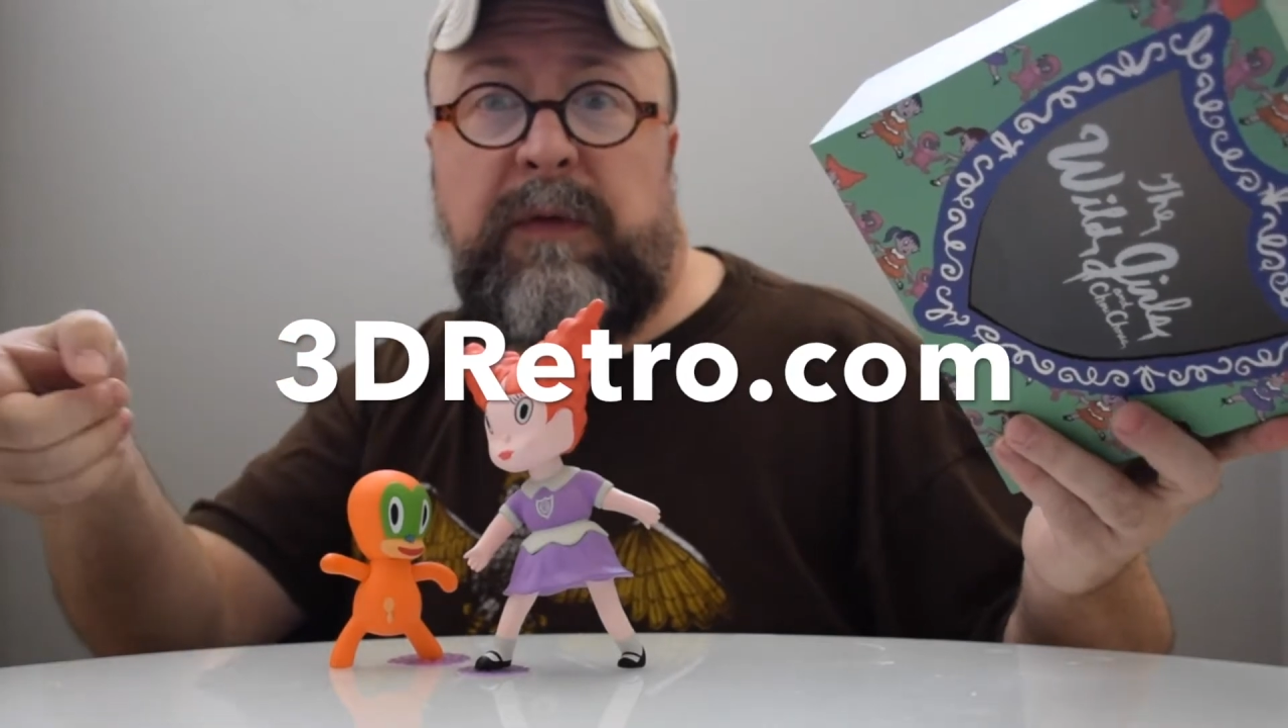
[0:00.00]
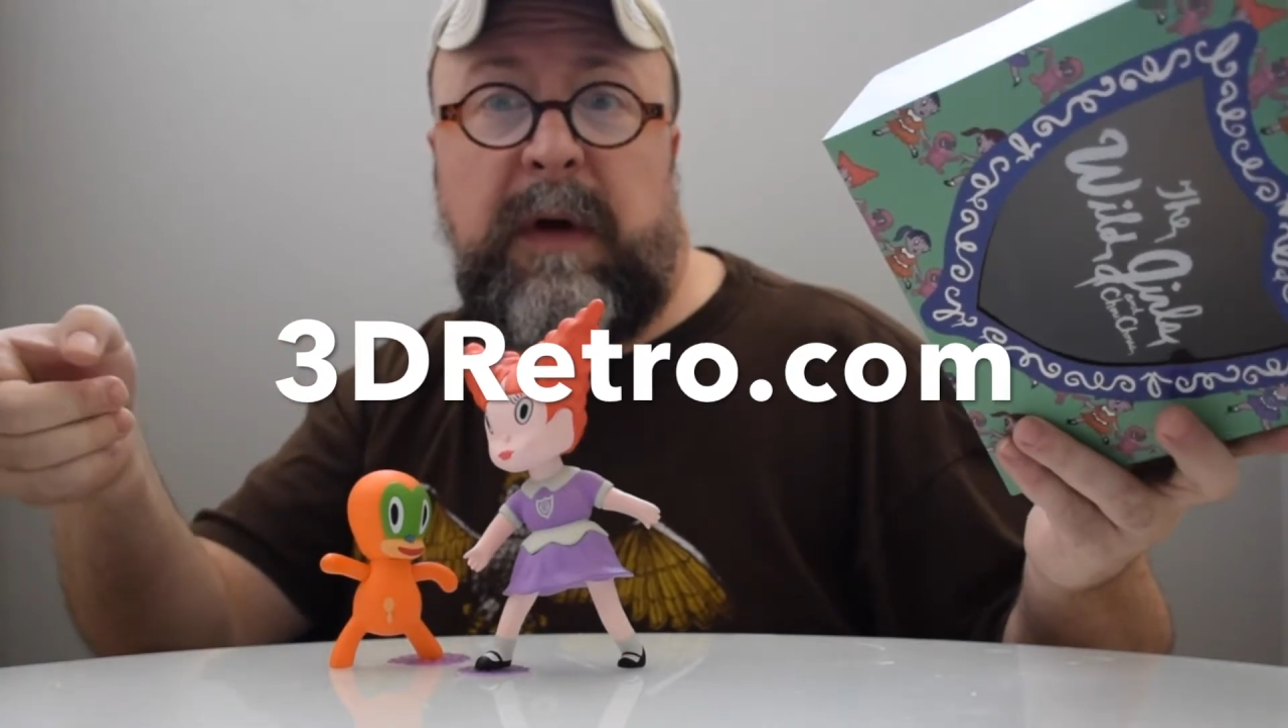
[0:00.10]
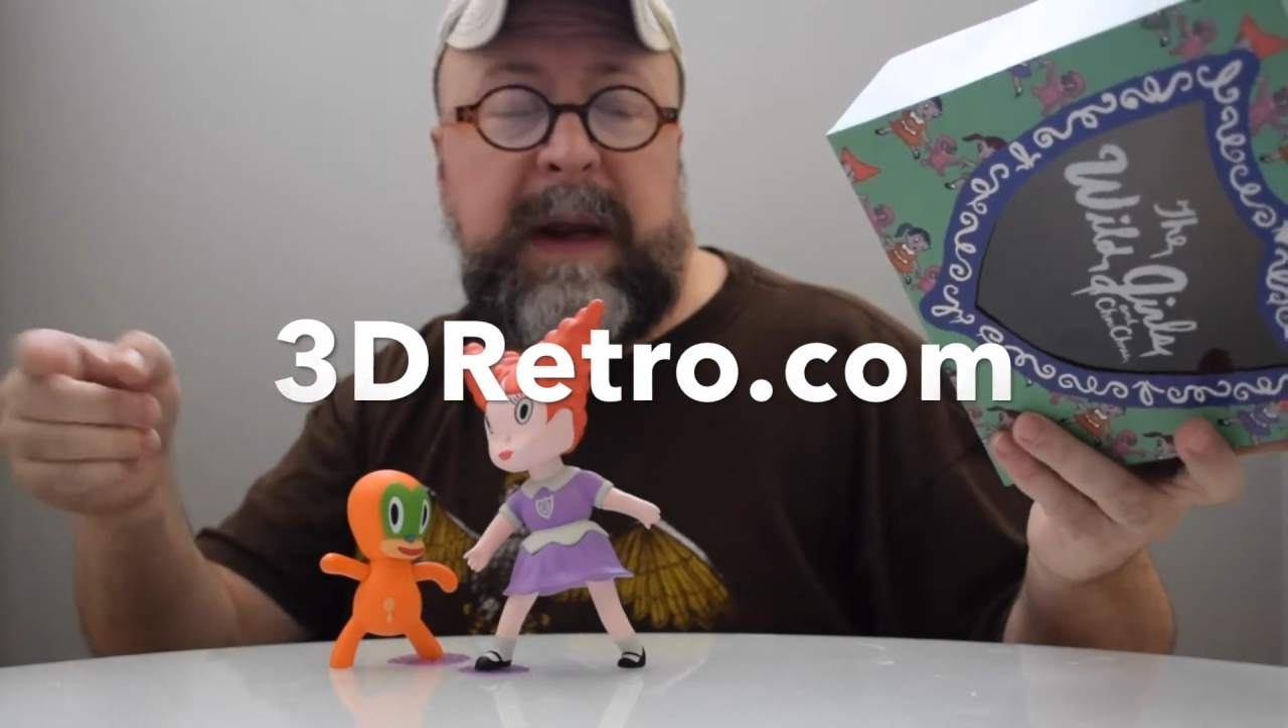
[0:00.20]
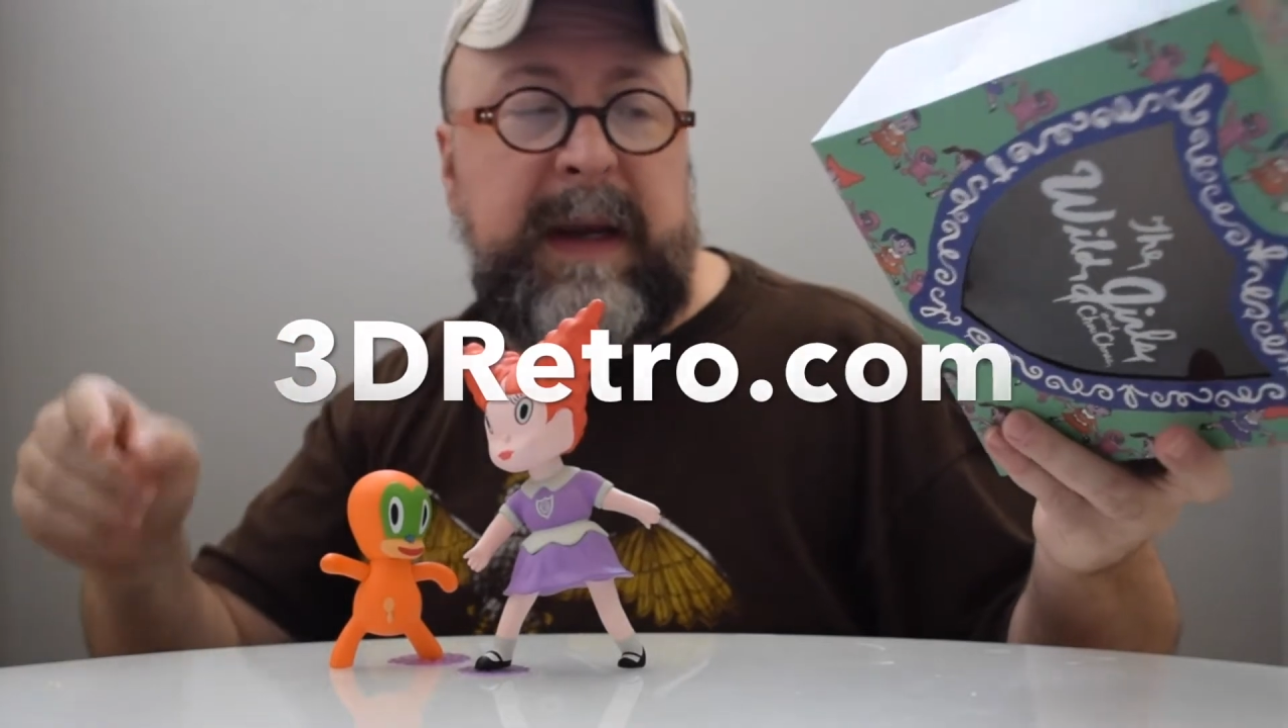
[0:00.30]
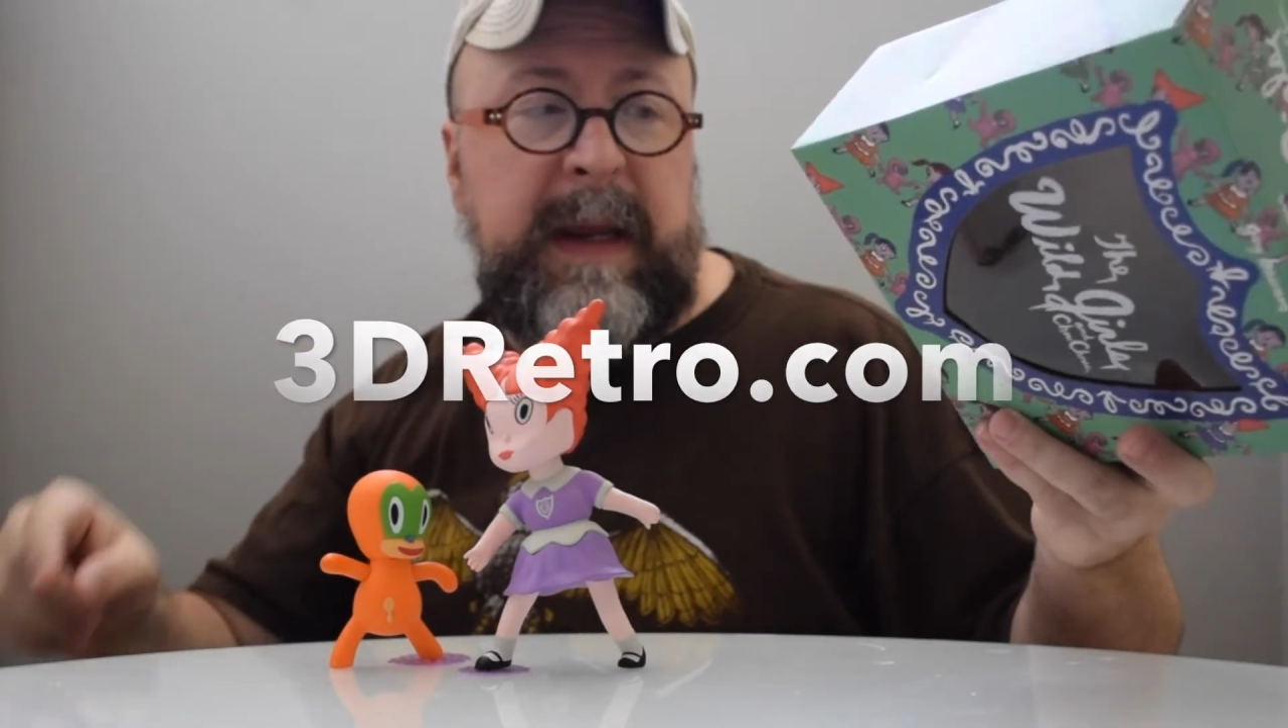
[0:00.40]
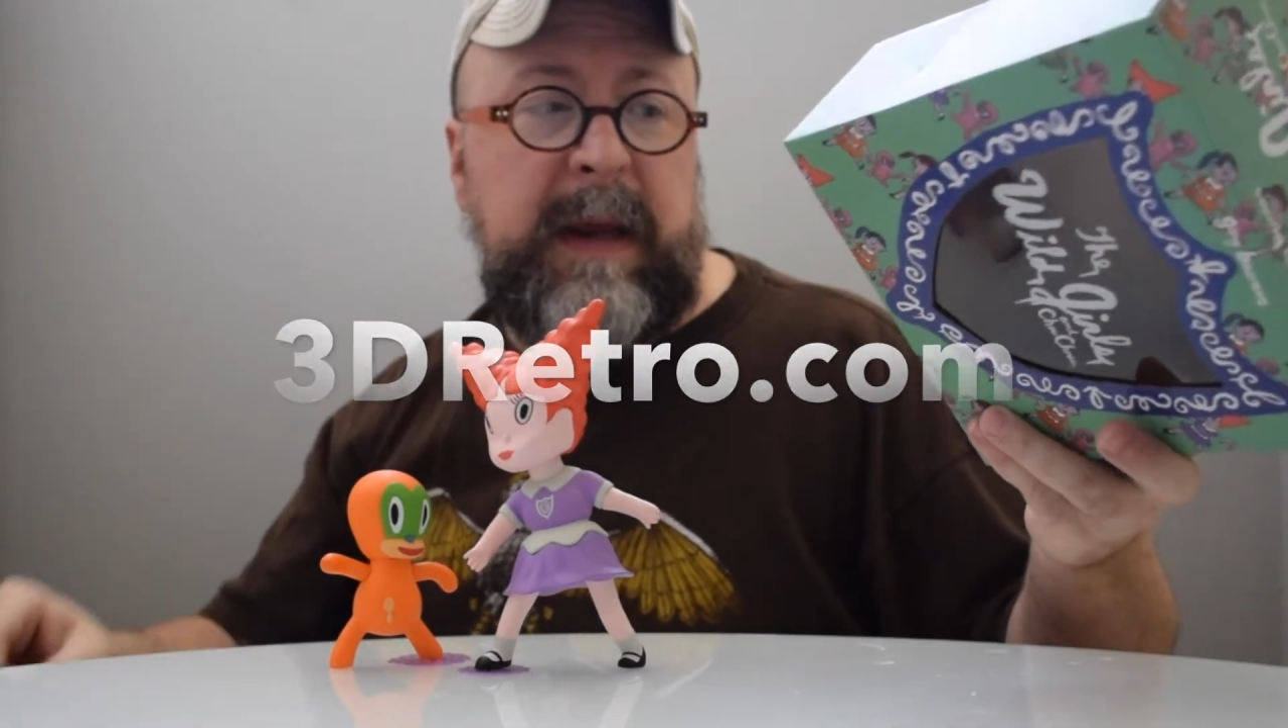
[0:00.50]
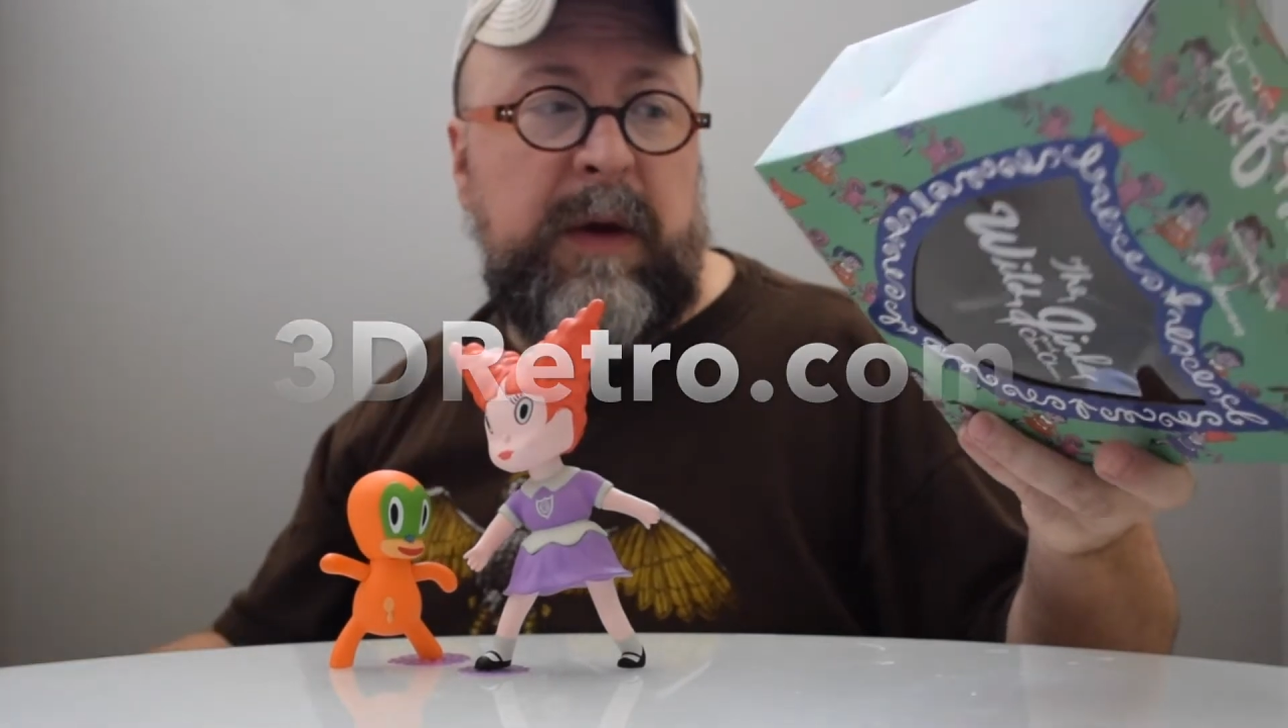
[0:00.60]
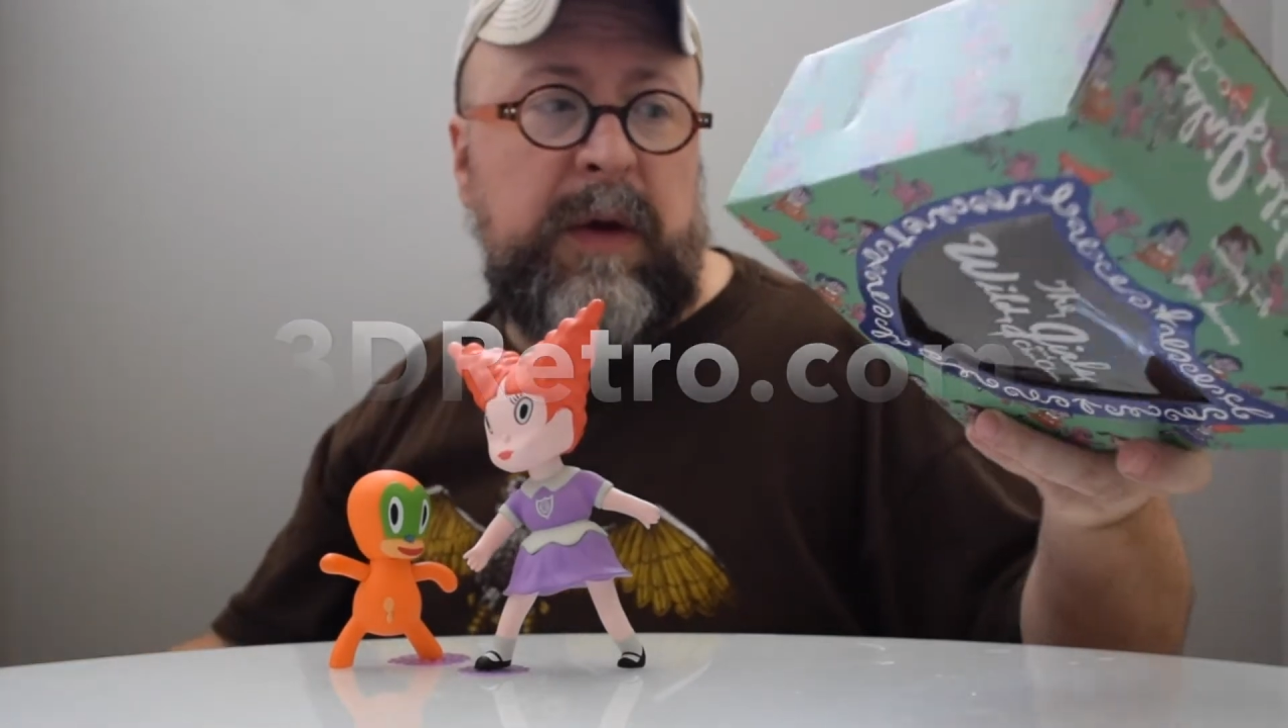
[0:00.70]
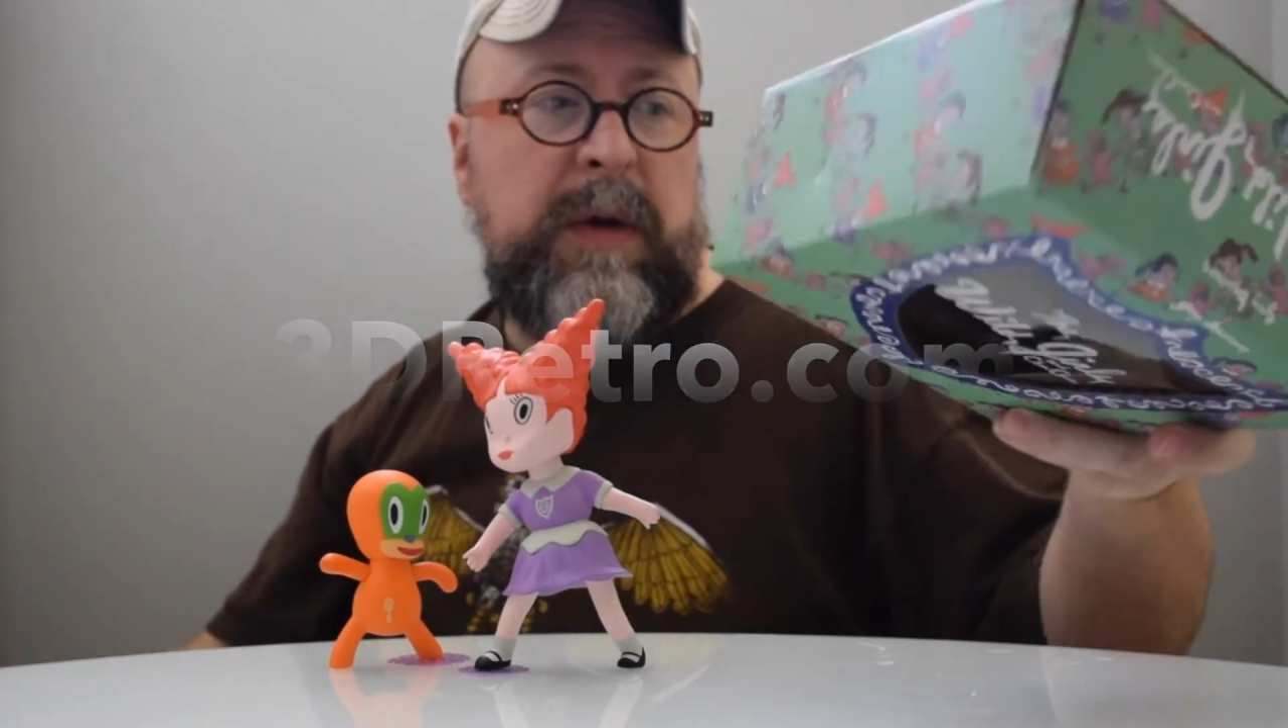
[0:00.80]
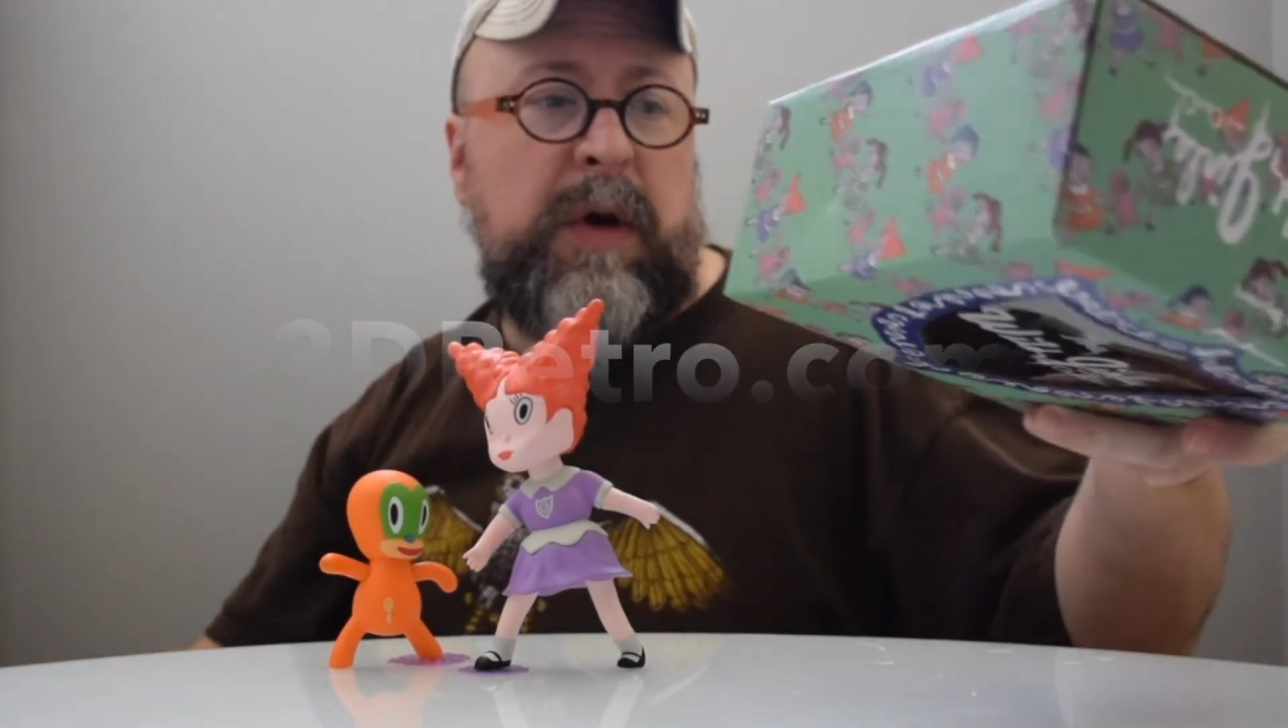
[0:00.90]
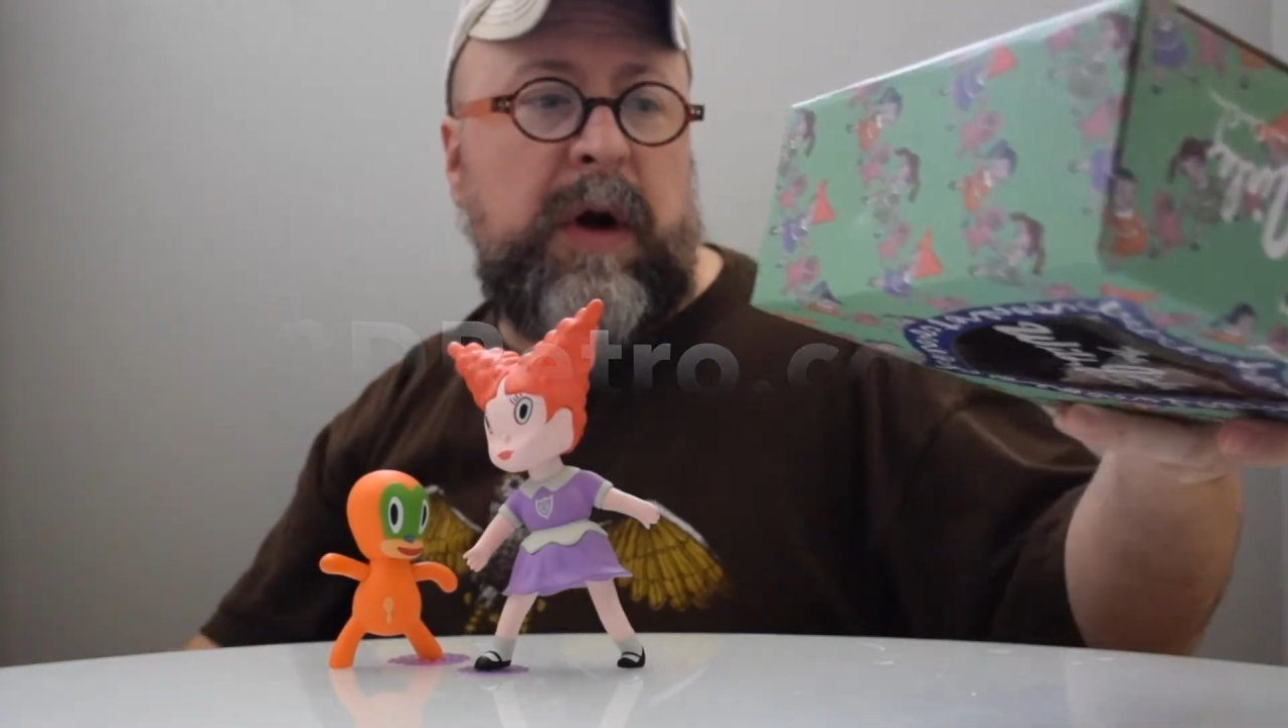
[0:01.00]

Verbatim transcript: right here